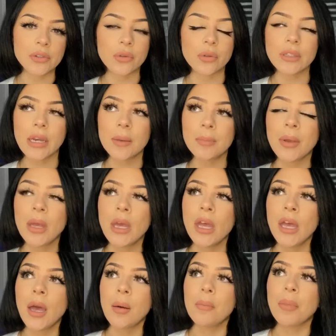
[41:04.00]
soul type.
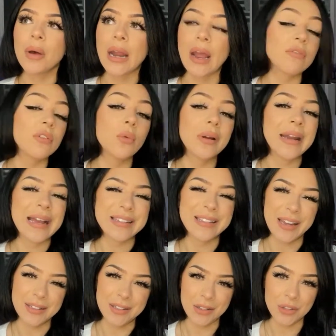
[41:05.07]
But everyone has
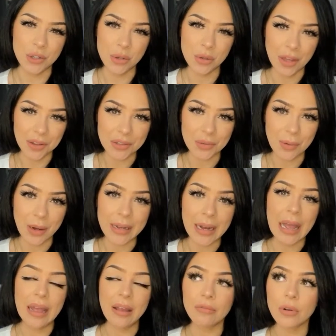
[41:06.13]
access to this, right?
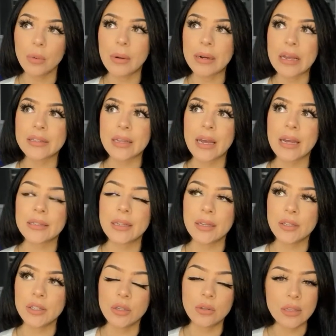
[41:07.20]
Everyone has
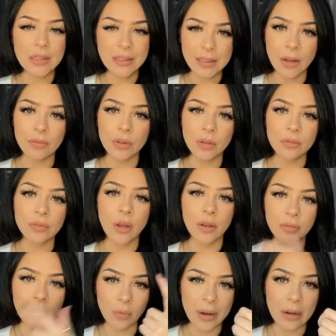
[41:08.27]
access to this level
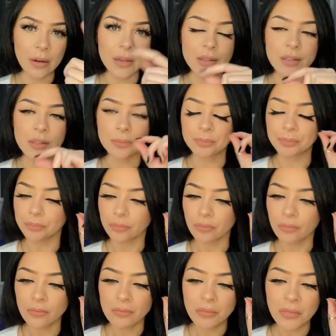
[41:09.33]
of awareness,
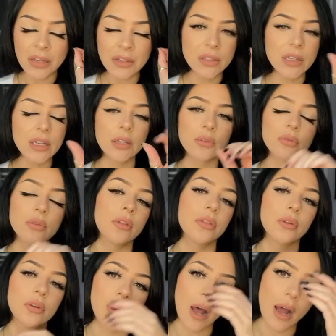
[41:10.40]
seeing through the
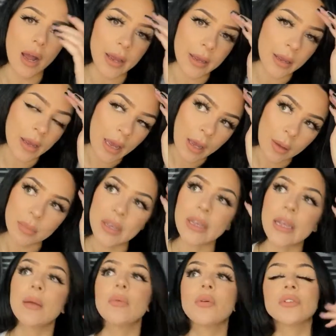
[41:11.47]
third eye, being
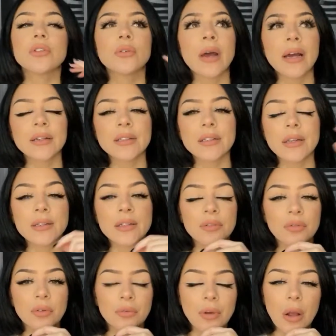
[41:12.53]
able to access
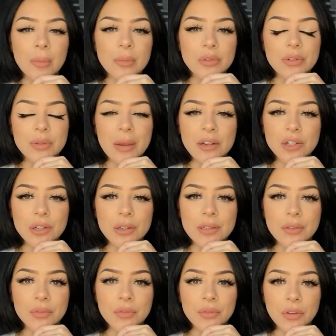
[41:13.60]
different realms or dimensions
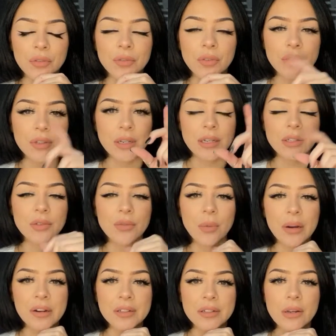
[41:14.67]
of states of
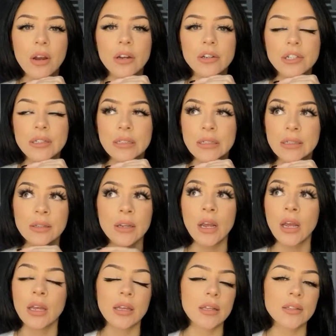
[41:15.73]
awareness and consciousness.
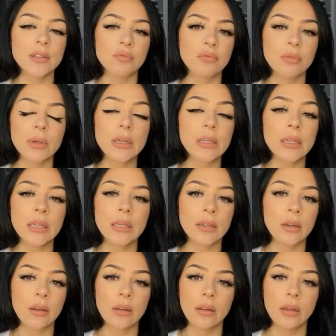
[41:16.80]
It's
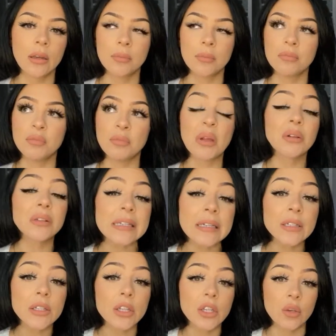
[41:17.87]
really built
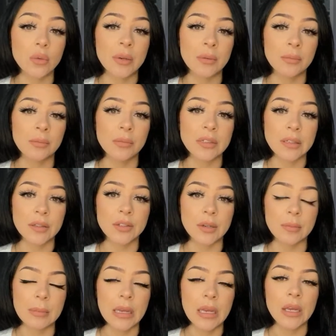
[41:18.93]
into the human
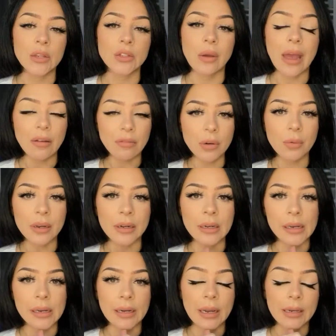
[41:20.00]
system. So everyone
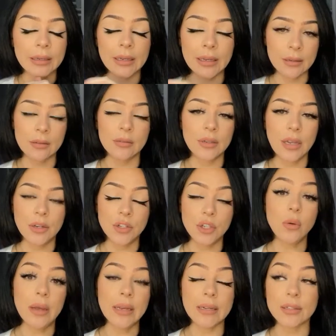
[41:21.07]
can
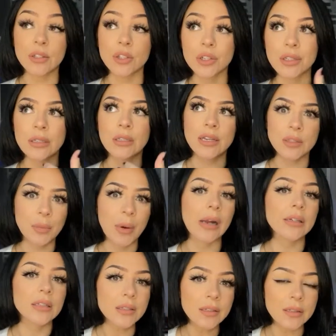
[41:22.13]
do it. It's just, it takes
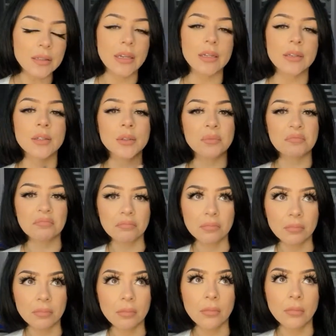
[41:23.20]
practice. It takes
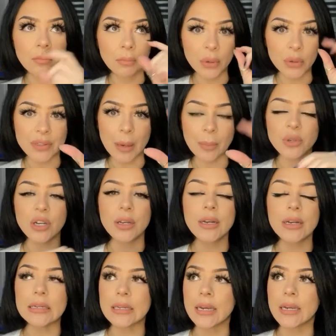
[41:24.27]
perception.
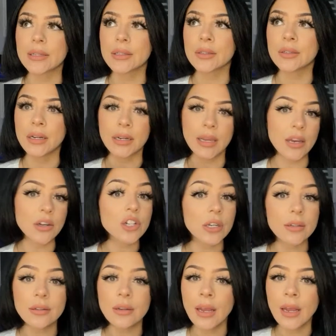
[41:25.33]
It takes
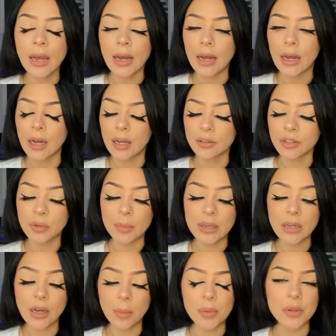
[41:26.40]
dedication. It took
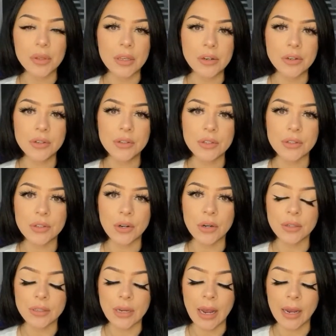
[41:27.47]
me a couple of years to
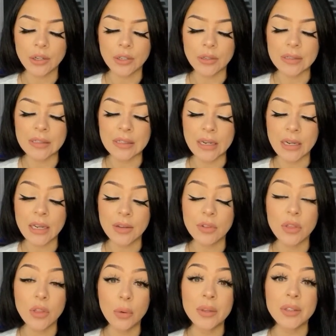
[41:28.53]
start actually seeing,
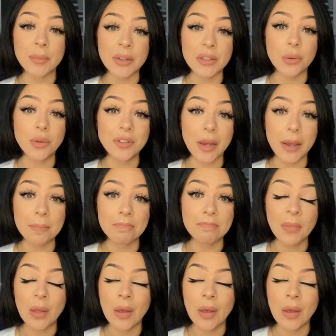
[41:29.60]
even though it's my soul type.